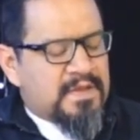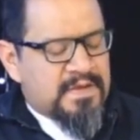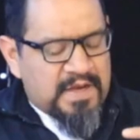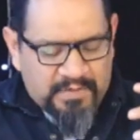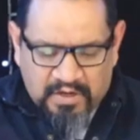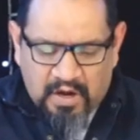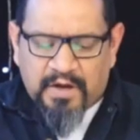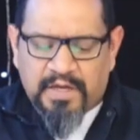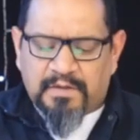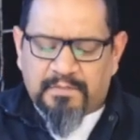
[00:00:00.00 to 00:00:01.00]
Now,
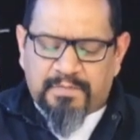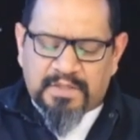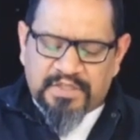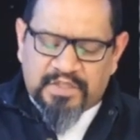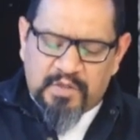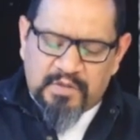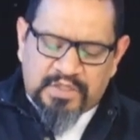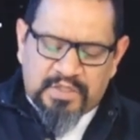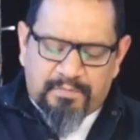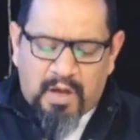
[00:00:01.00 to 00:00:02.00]
regarding
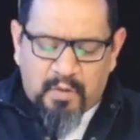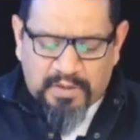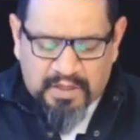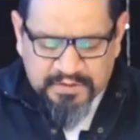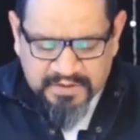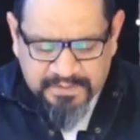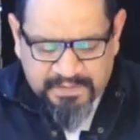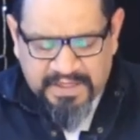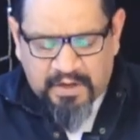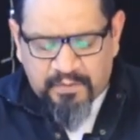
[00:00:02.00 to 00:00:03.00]
persecution, Paul went on to
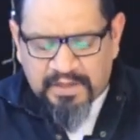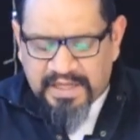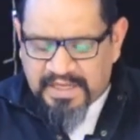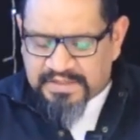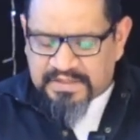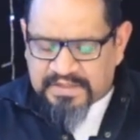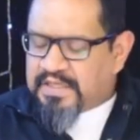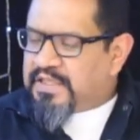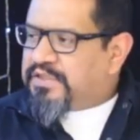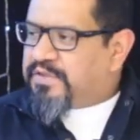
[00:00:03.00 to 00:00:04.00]
explain how it relates
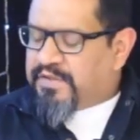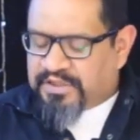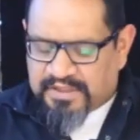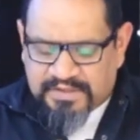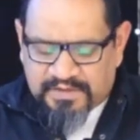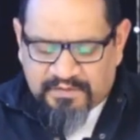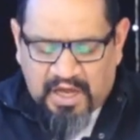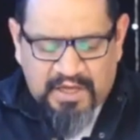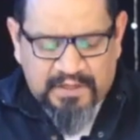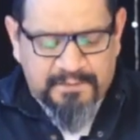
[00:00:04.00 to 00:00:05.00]
to the justice of
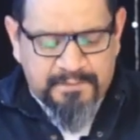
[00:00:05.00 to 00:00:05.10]
God.